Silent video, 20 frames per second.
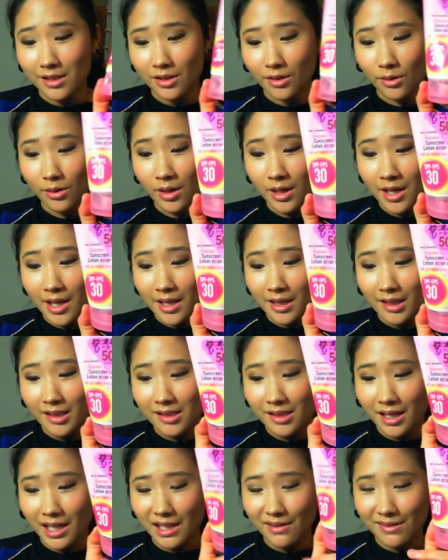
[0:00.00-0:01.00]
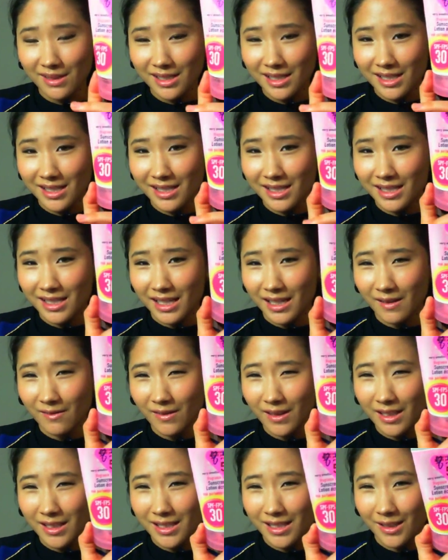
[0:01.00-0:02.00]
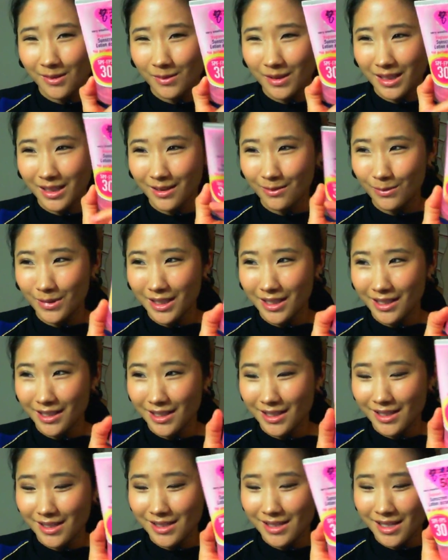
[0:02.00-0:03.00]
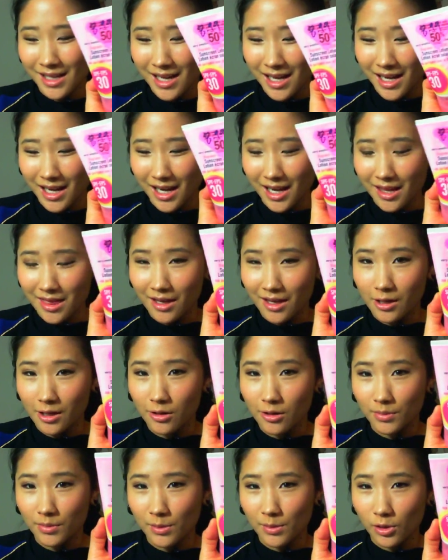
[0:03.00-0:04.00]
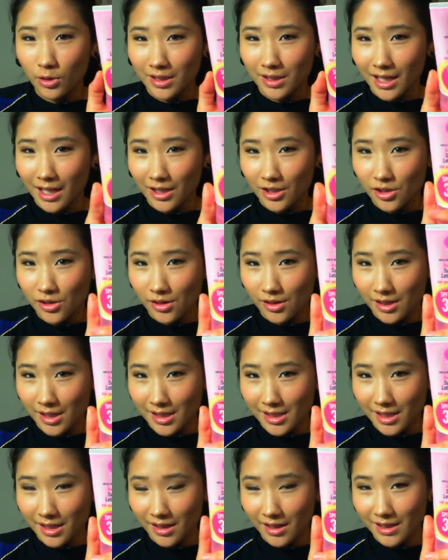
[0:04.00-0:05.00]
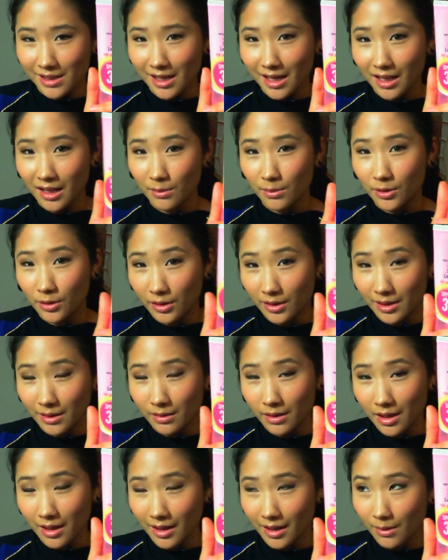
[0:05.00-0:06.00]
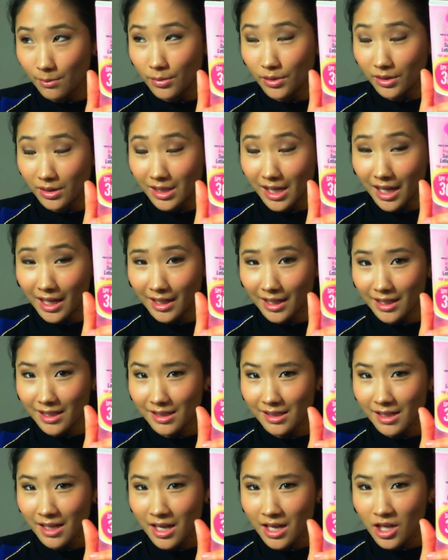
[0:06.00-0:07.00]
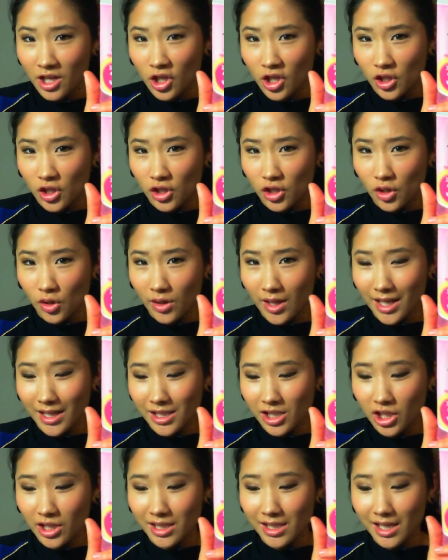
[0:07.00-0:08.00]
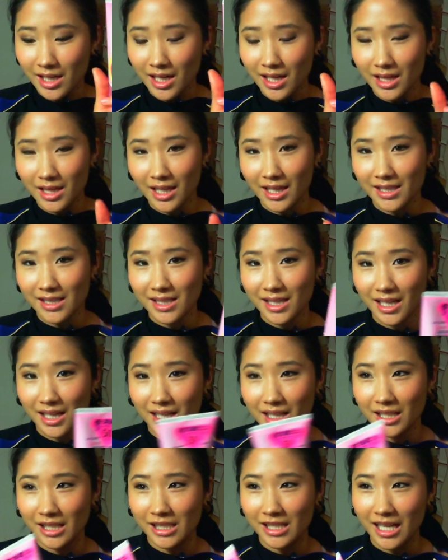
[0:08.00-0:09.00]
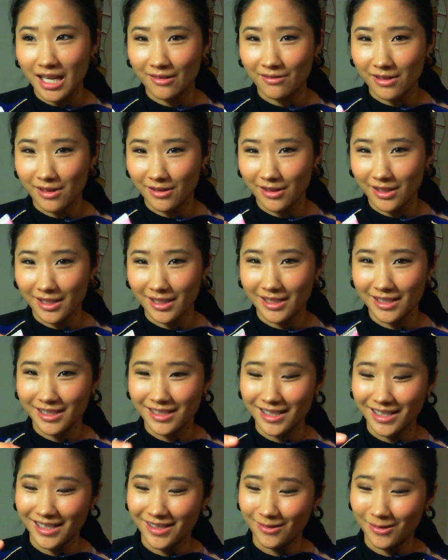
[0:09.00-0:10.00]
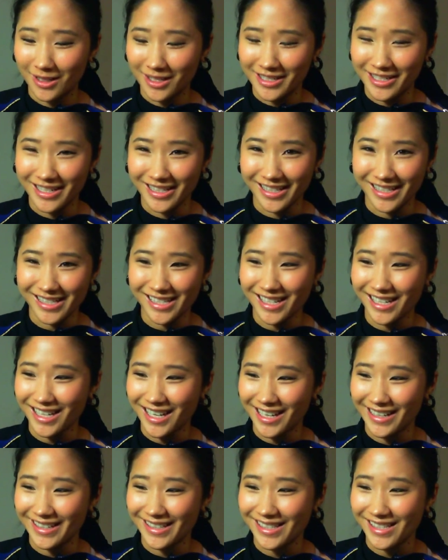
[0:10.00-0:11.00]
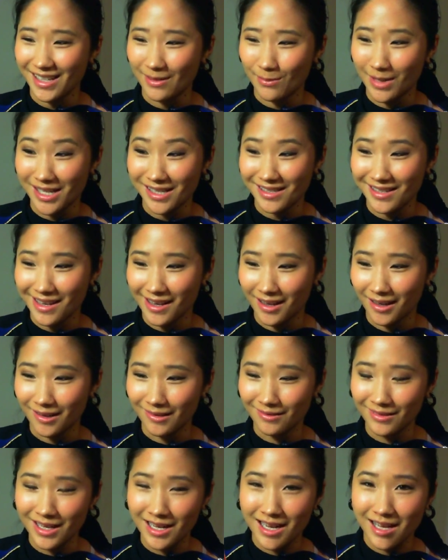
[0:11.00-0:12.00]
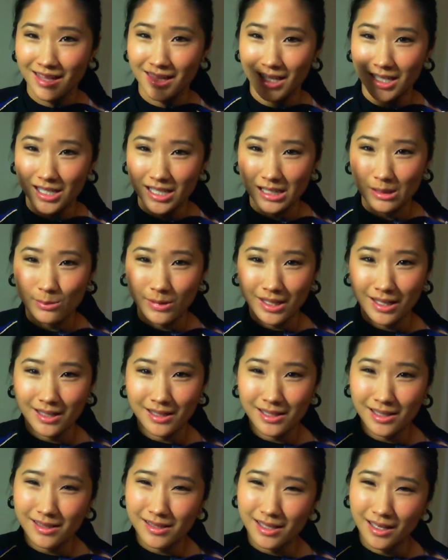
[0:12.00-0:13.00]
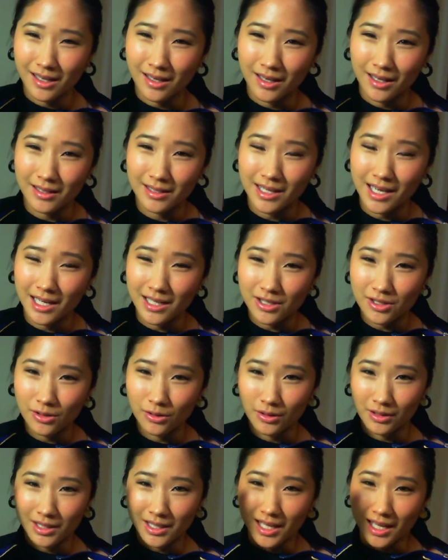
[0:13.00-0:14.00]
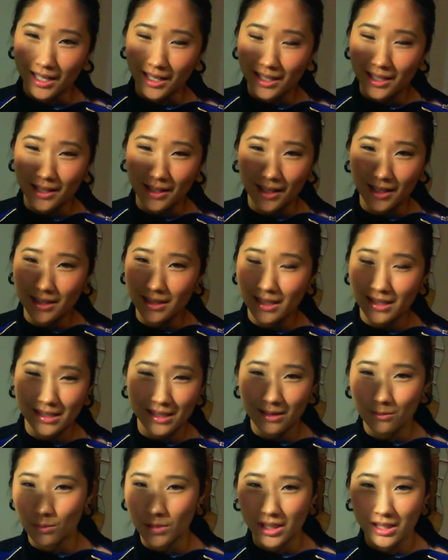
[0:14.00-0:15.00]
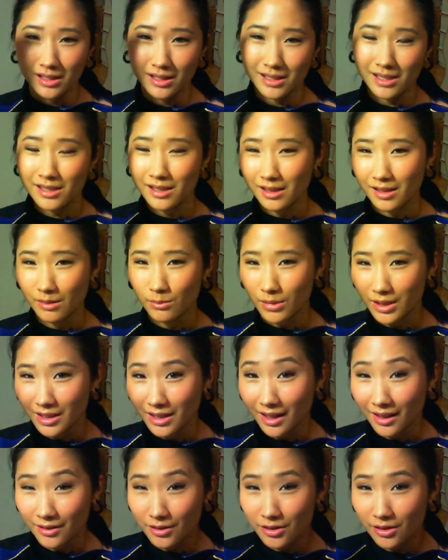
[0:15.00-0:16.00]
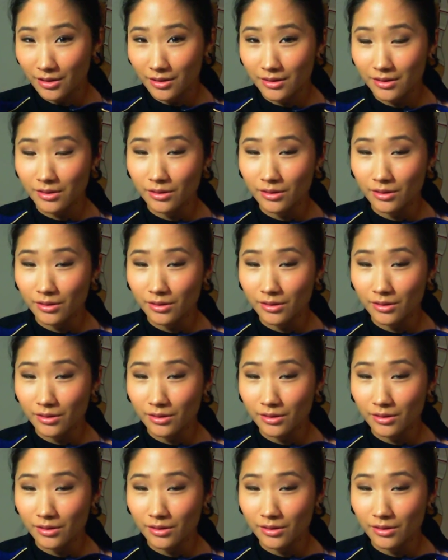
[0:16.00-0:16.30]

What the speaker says: So that's kind of deceiving to me because I thought it would be more natural considering it's Alba or Botanics. So that's just like a lesson to everyone watching this, I guess, and myself, that just because it's a natural organic line doesn't mean it's going to be natural.